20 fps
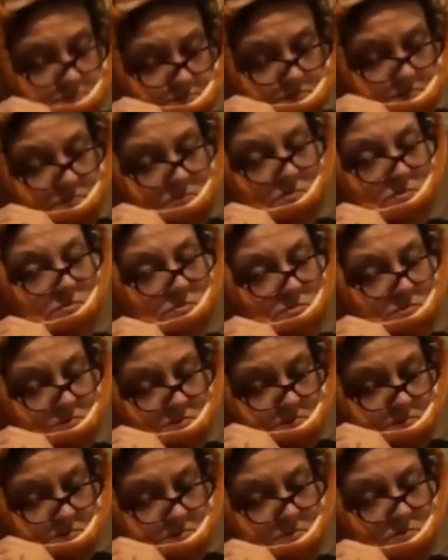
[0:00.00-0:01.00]
because she's
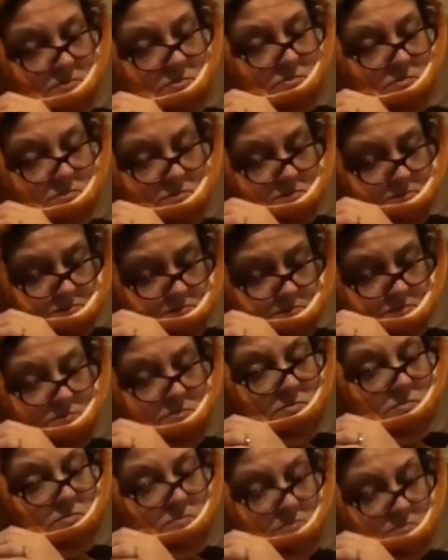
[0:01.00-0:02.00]
sick
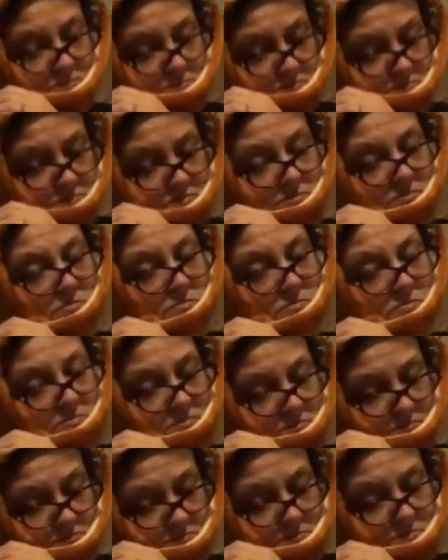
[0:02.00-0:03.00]
and I don't
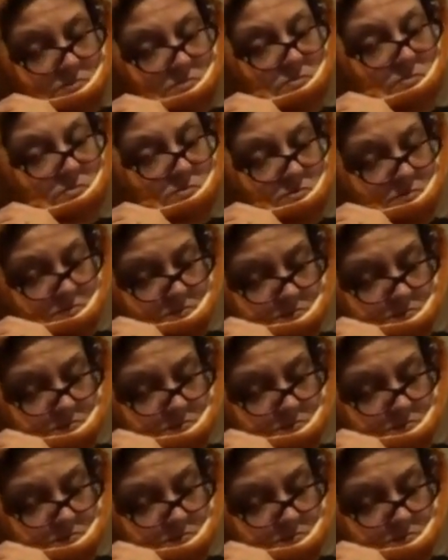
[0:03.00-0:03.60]
want to be.